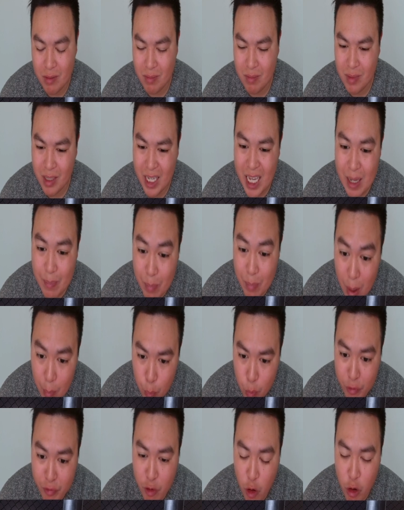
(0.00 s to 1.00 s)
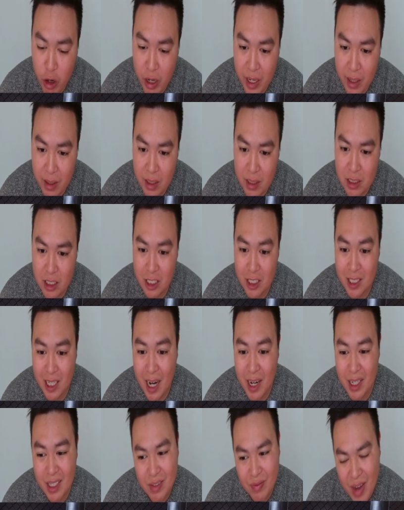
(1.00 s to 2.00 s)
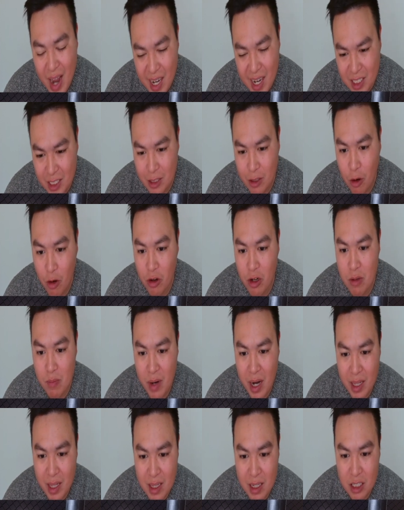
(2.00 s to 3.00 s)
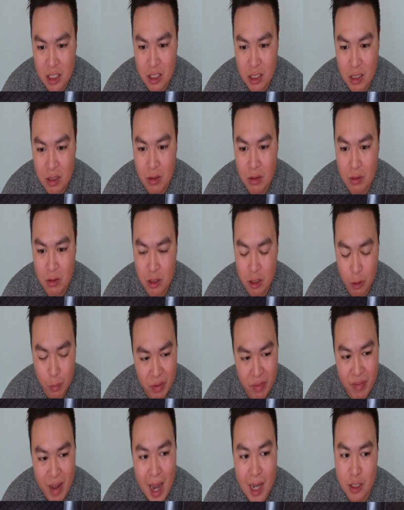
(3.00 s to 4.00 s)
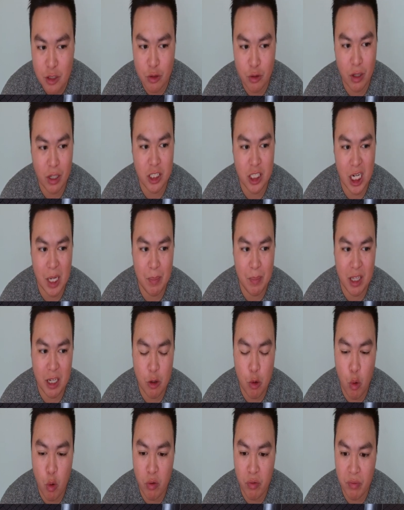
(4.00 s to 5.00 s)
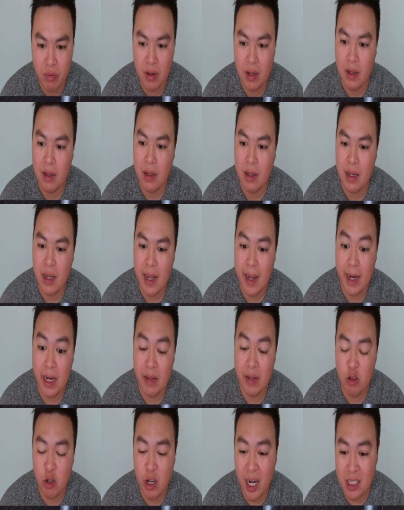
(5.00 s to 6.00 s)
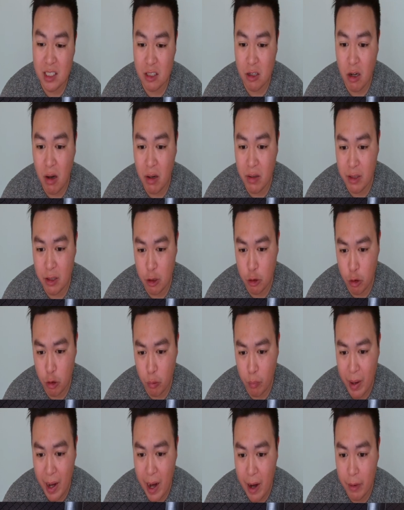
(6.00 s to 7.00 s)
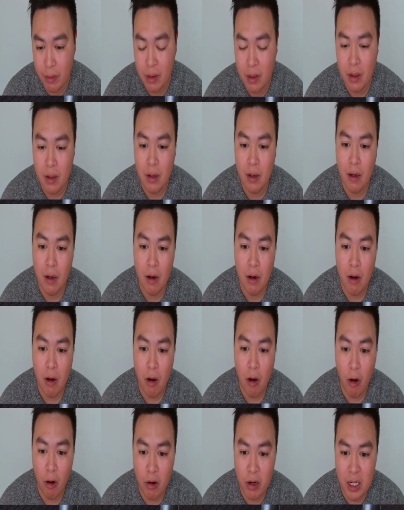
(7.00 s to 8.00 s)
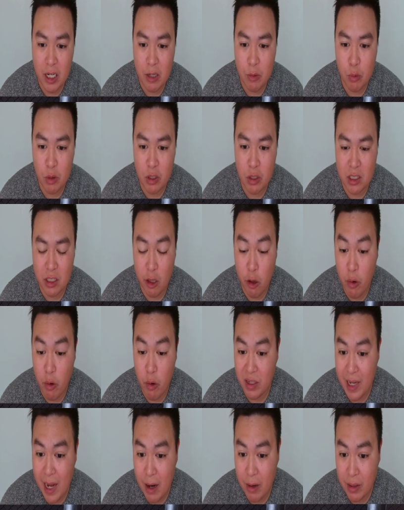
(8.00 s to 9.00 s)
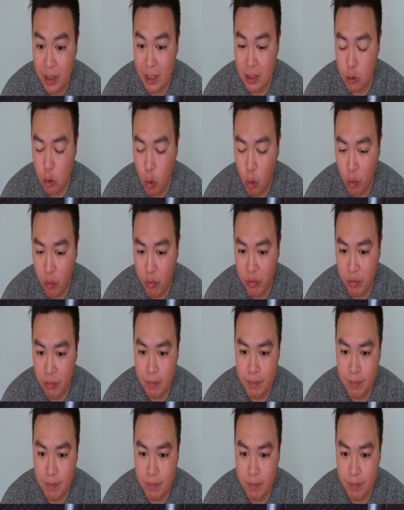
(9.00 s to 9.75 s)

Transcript: keep up with Hardy. At least she's not as fast as Hardy, but I think she'll be faster than Jamie Lynn Horf. And if you guys saw in the third round, Hardy was slowing down against Horf,